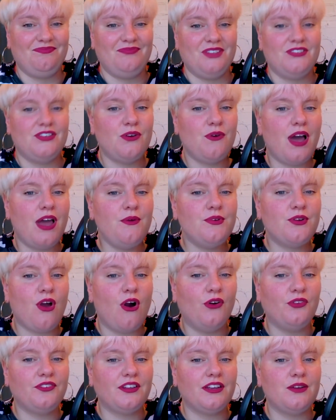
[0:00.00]
So I would
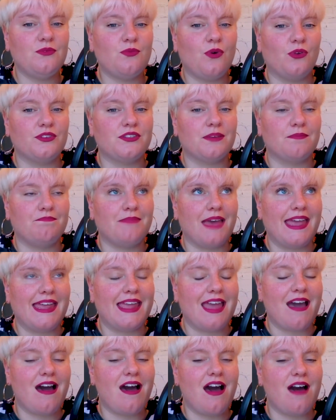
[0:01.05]
constantly want to
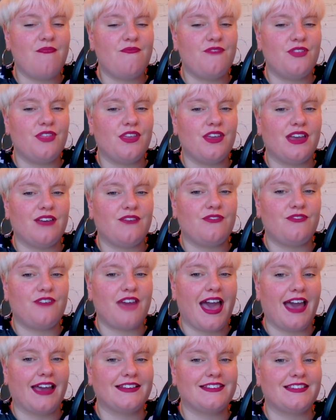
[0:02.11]
make up for the
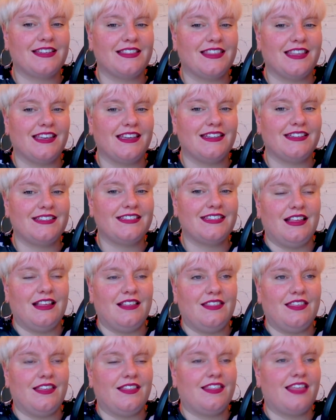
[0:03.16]
fact that
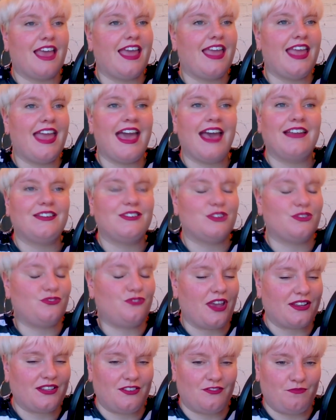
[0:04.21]
they had a
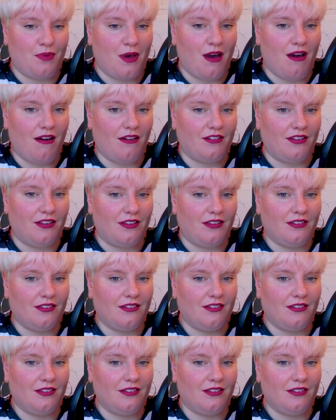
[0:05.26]
defective partner